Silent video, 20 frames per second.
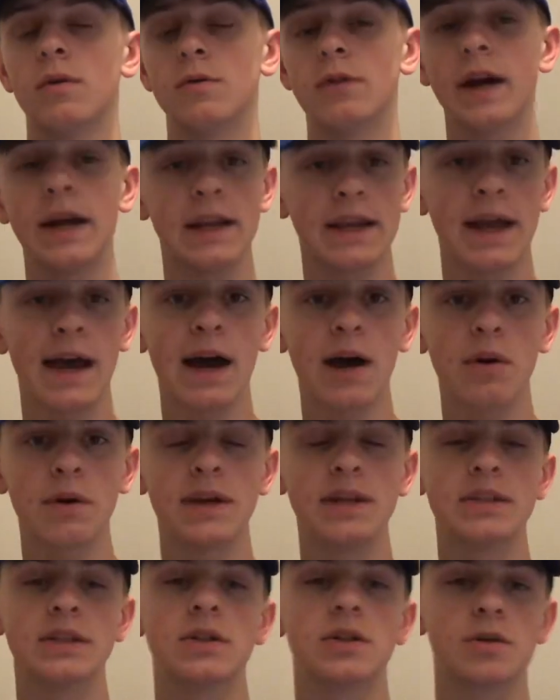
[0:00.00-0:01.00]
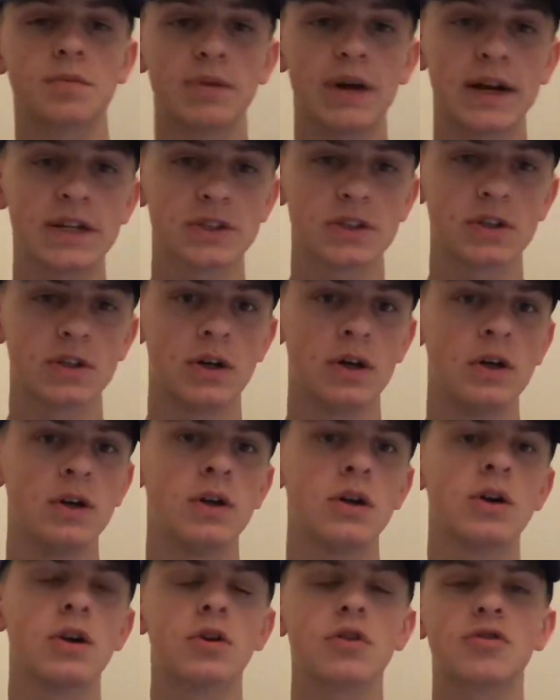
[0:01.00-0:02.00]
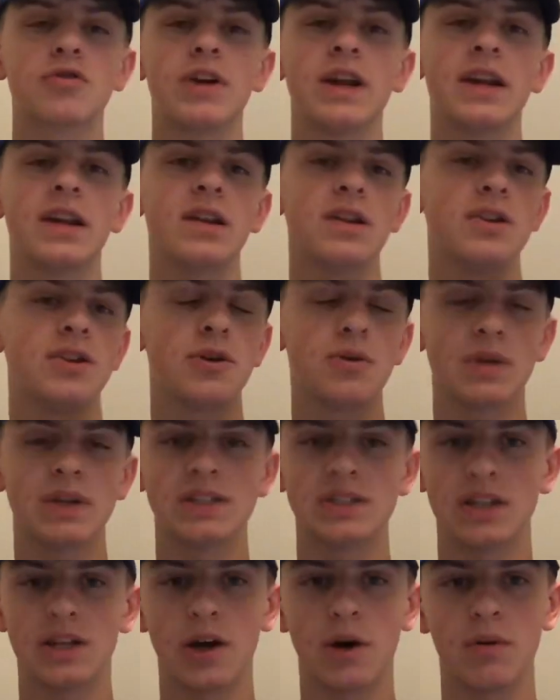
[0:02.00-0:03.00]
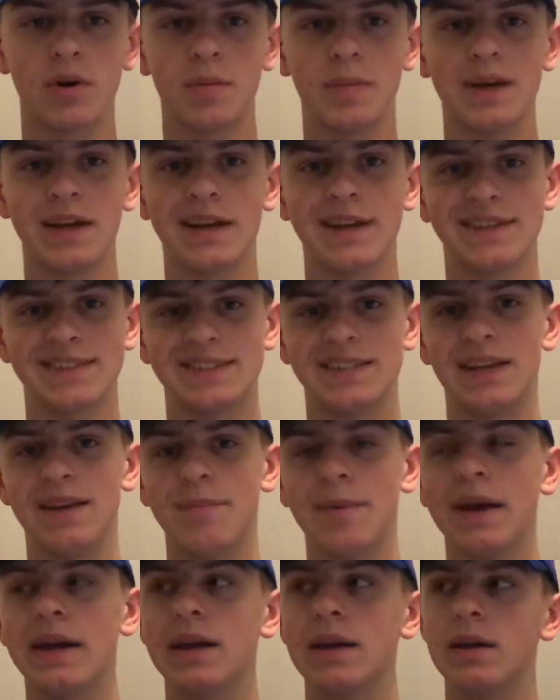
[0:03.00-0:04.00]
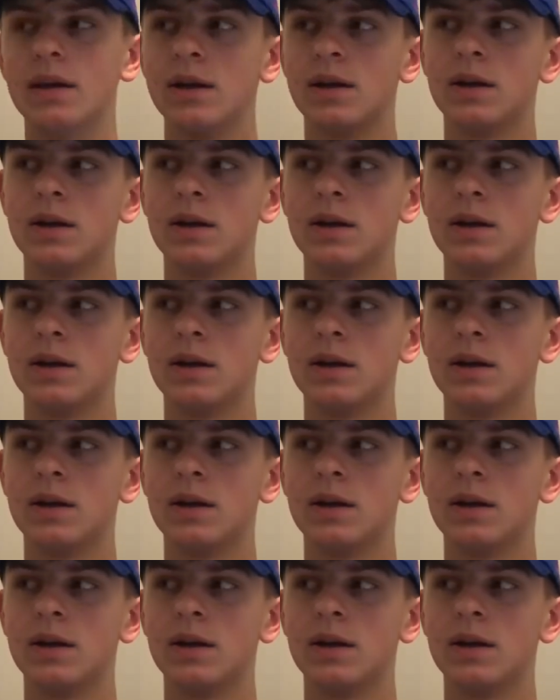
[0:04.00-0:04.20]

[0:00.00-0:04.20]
Right now, he's under pressure. Granted, Yuki Tsunoda being his teammate